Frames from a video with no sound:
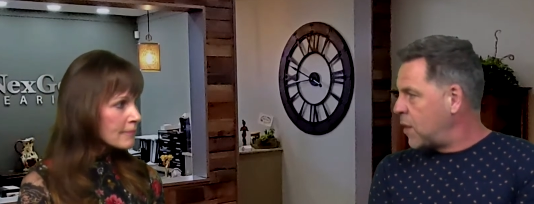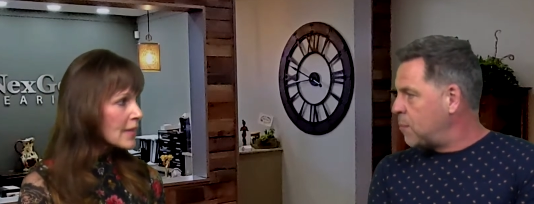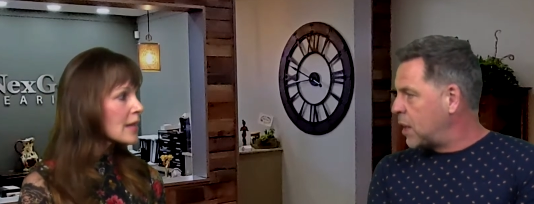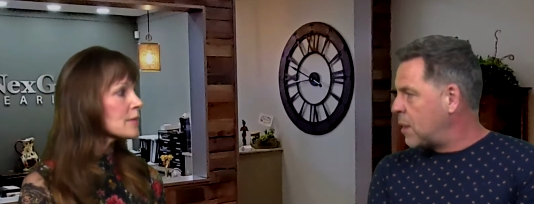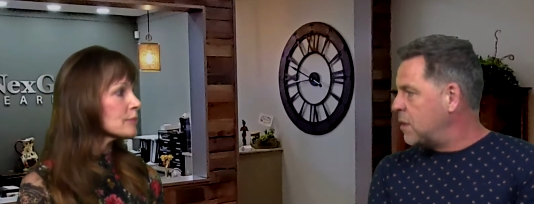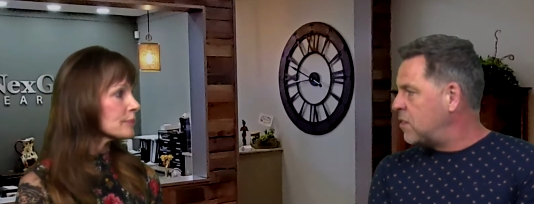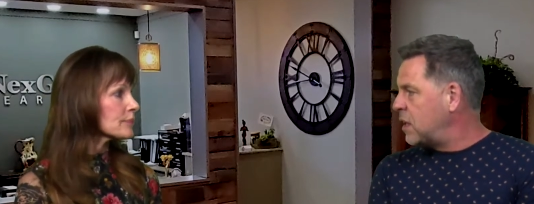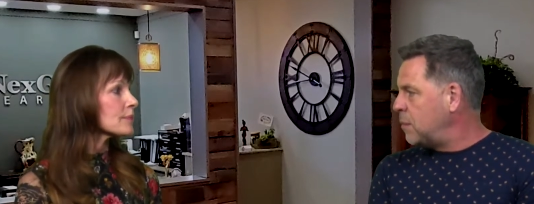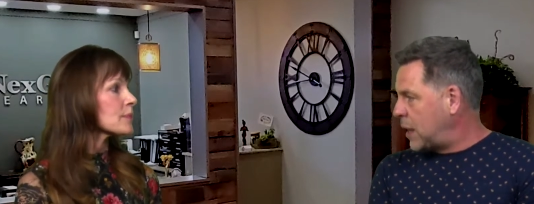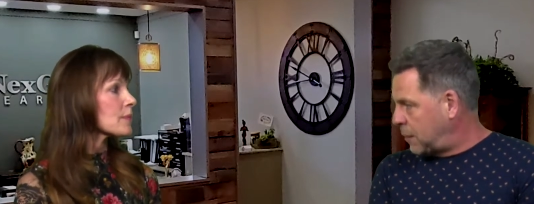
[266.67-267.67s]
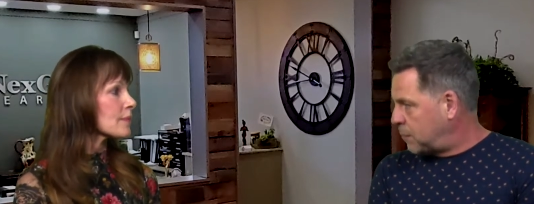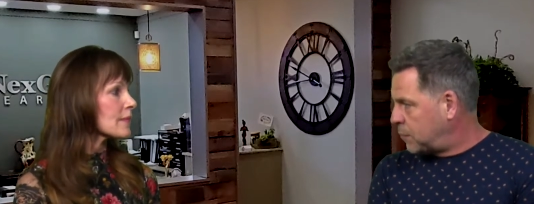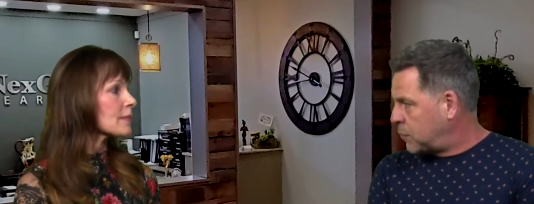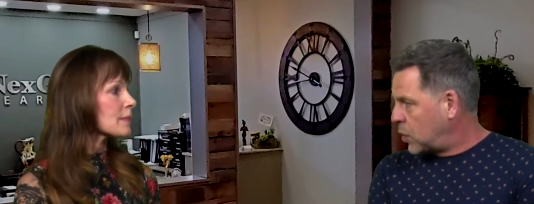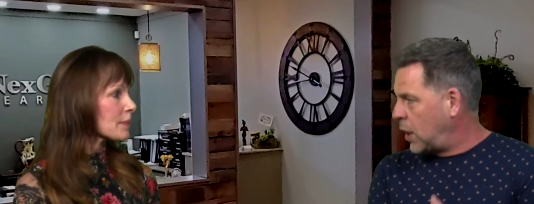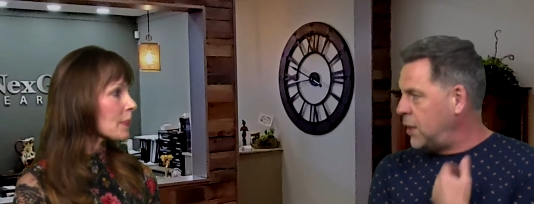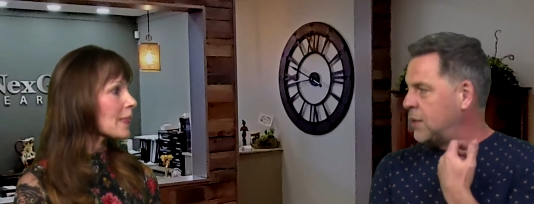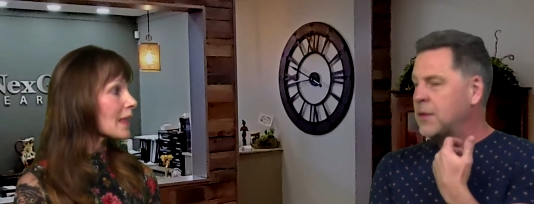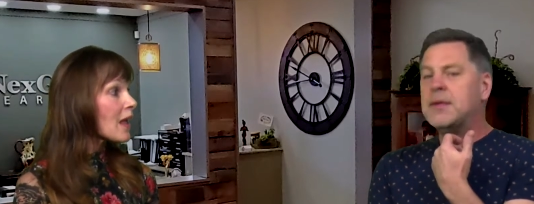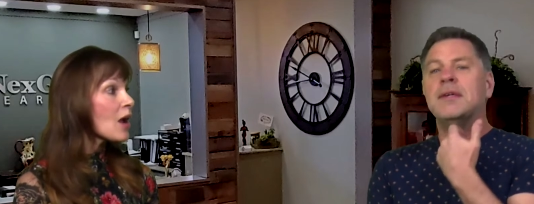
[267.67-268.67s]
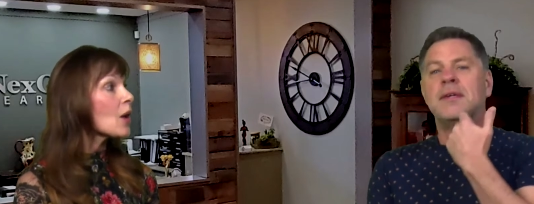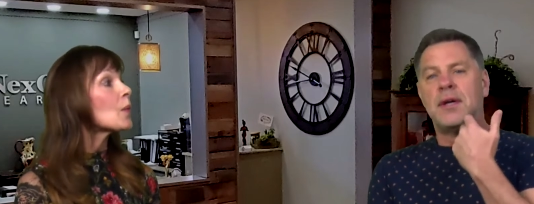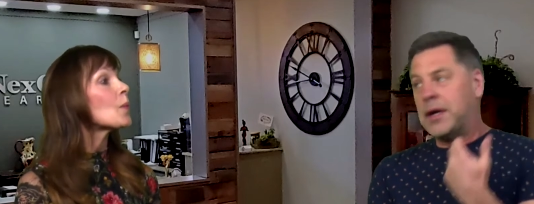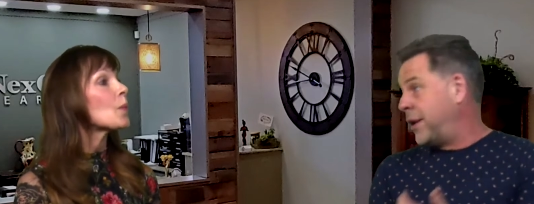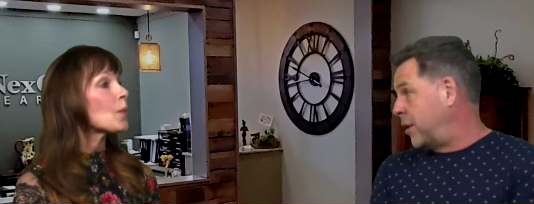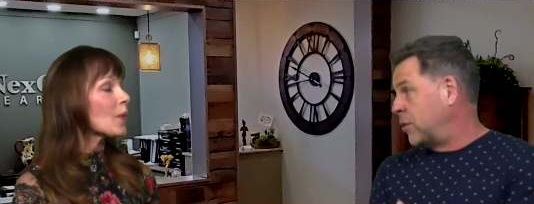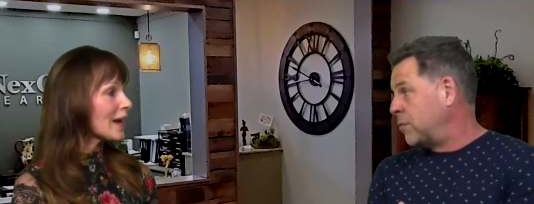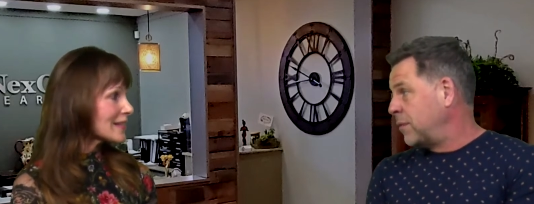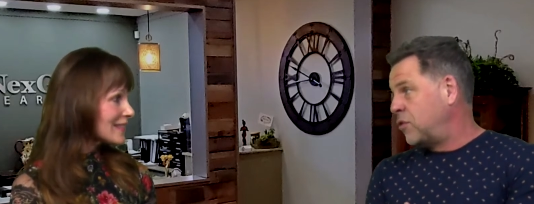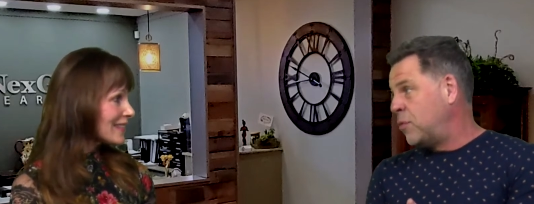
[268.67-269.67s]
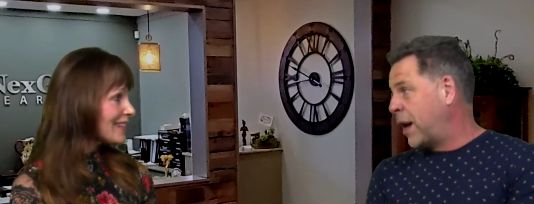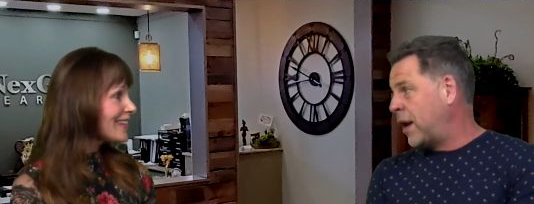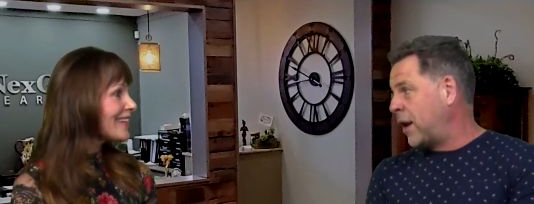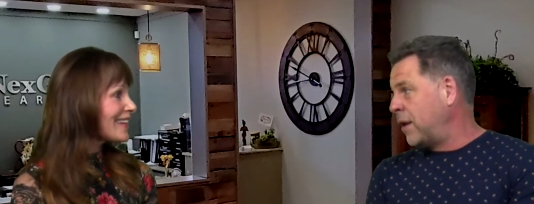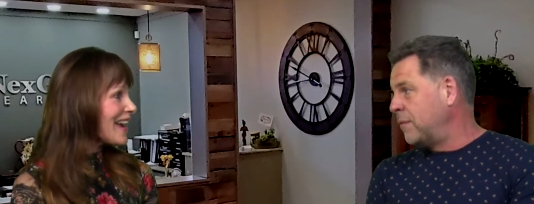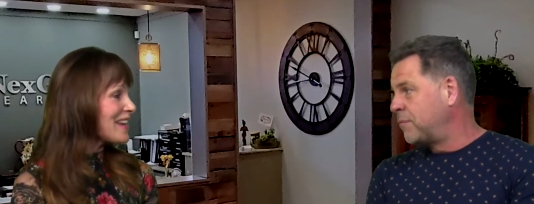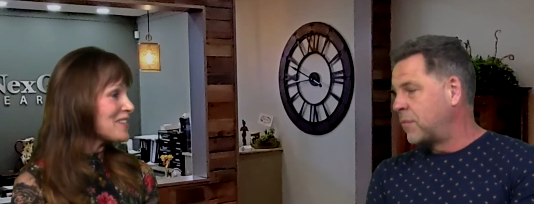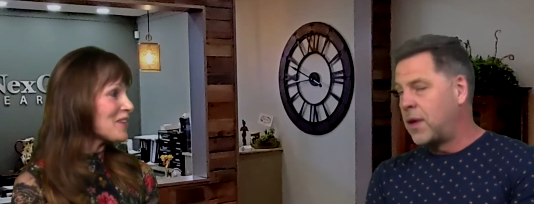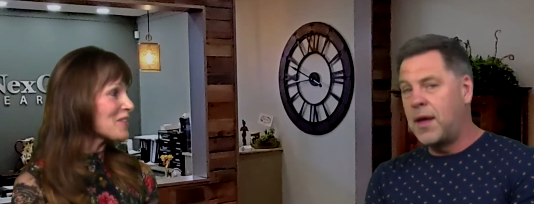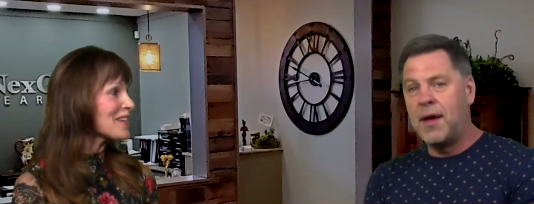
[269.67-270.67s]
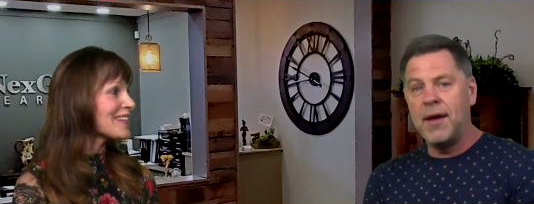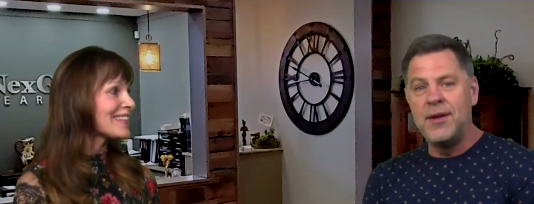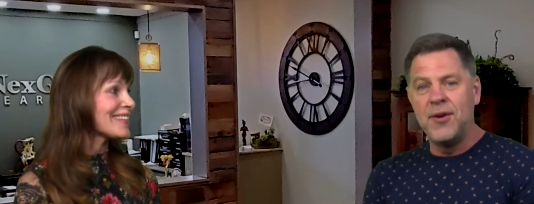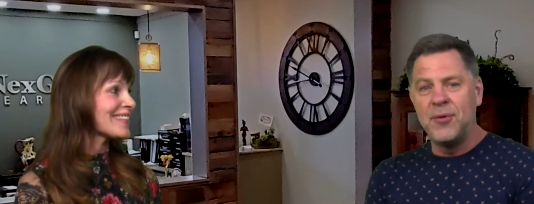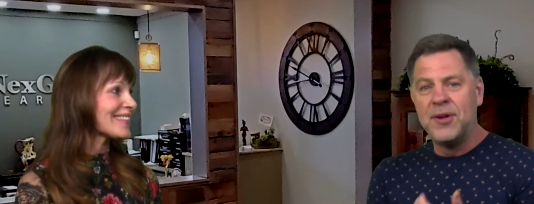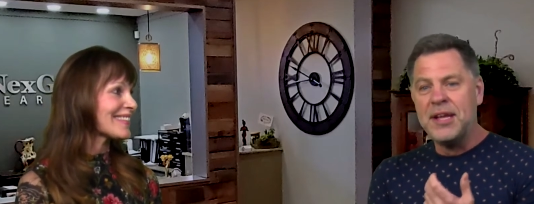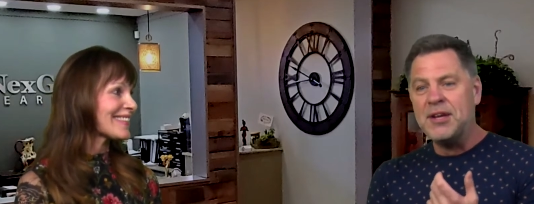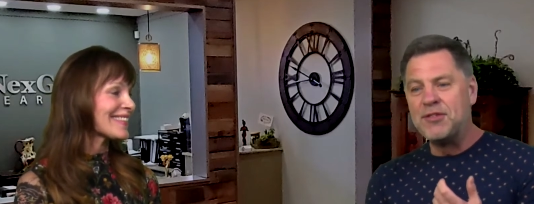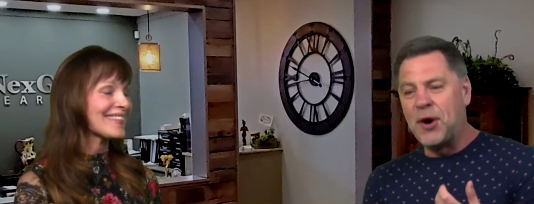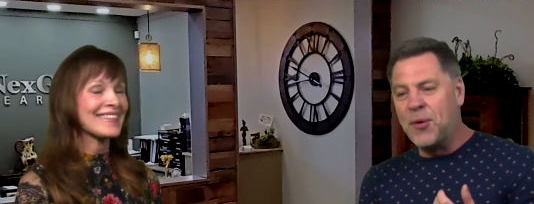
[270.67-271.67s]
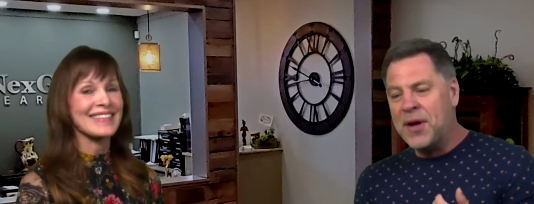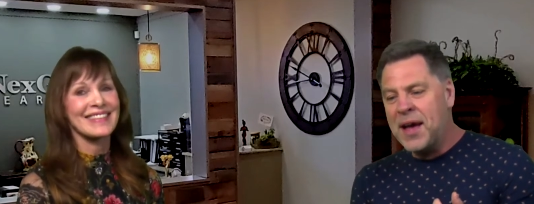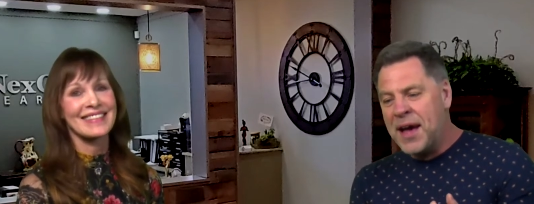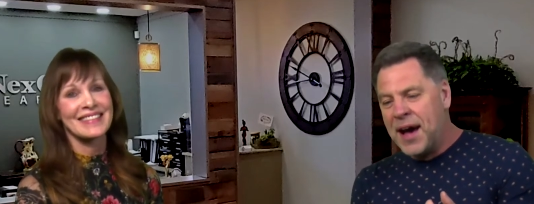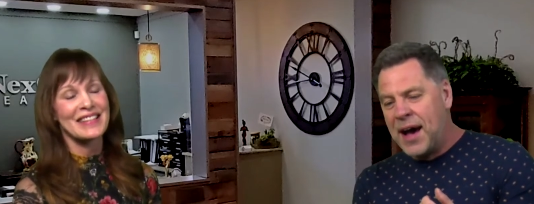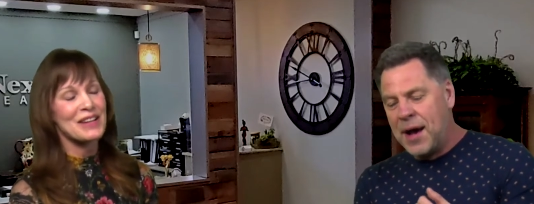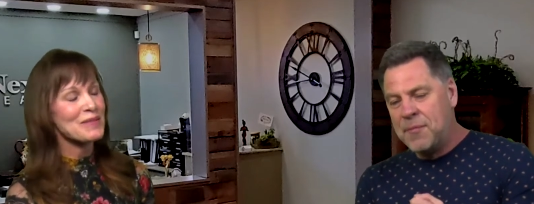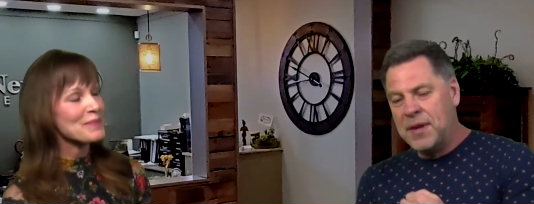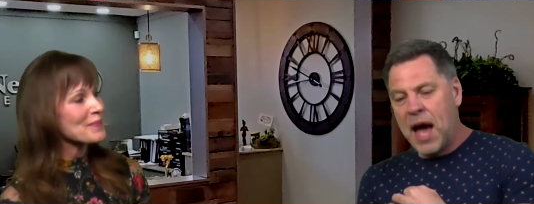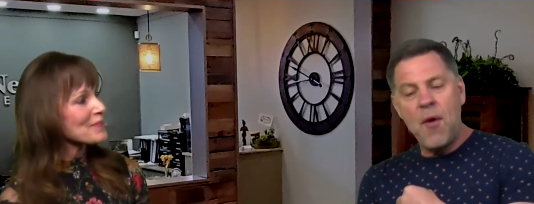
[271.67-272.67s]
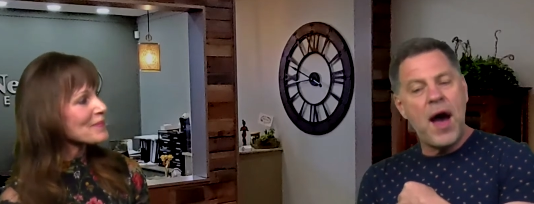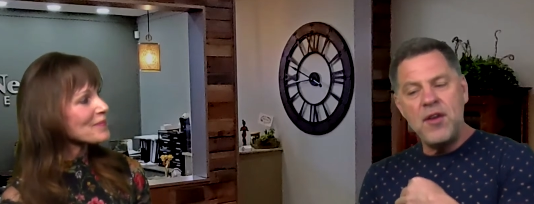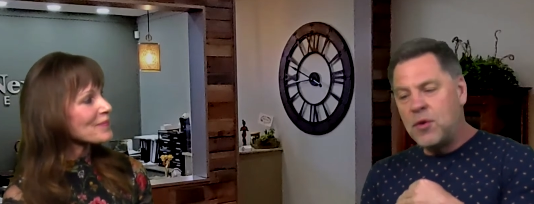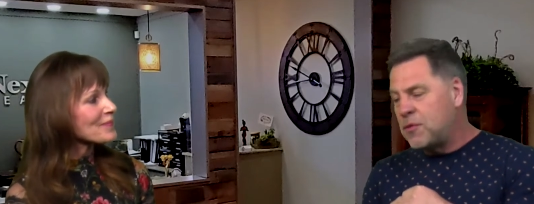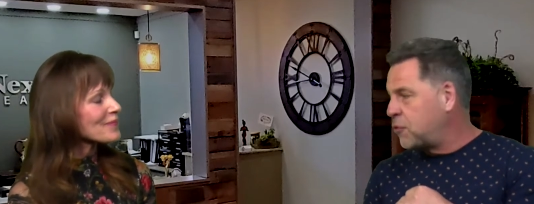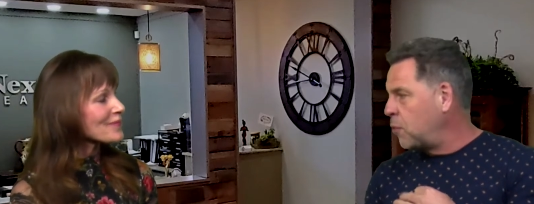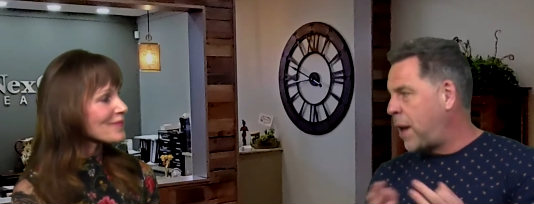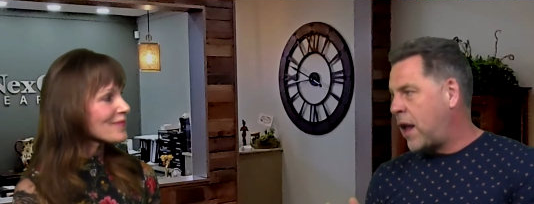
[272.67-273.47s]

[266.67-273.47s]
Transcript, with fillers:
Speaker 1: for them to come and see me, right? I know. Too bad, eh? I know. So now I do the full